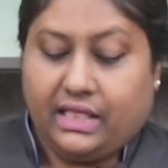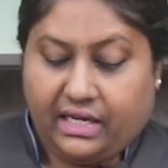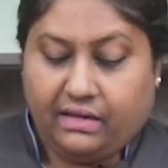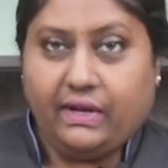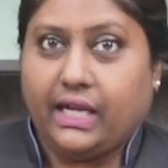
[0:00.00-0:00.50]

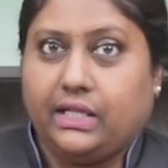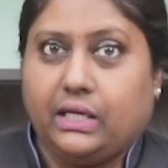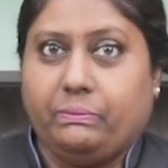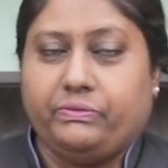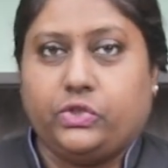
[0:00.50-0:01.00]
then divide
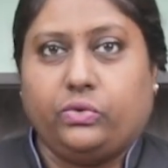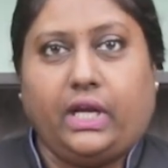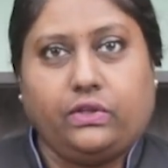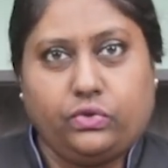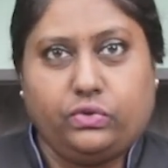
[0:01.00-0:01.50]
the
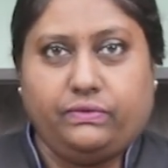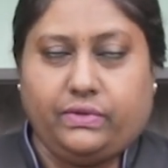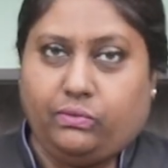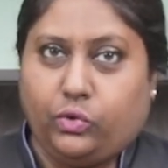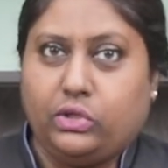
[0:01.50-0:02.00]
sugar into 2
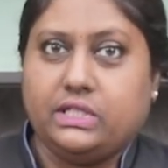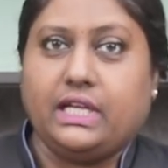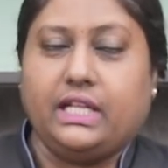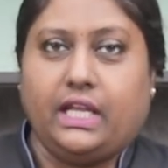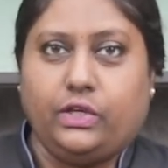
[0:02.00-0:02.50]
different
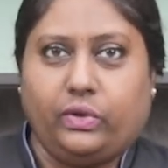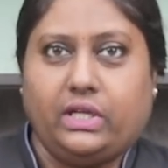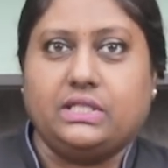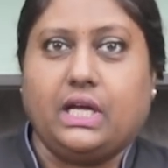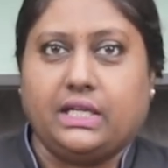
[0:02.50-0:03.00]
bowls, and then you
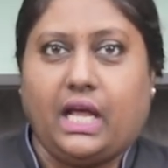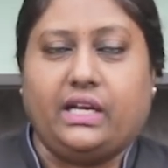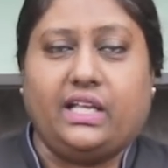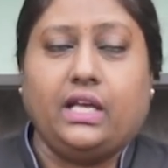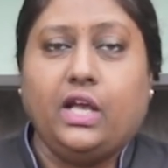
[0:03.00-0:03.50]
can start
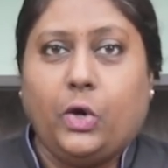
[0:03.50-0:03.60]
adding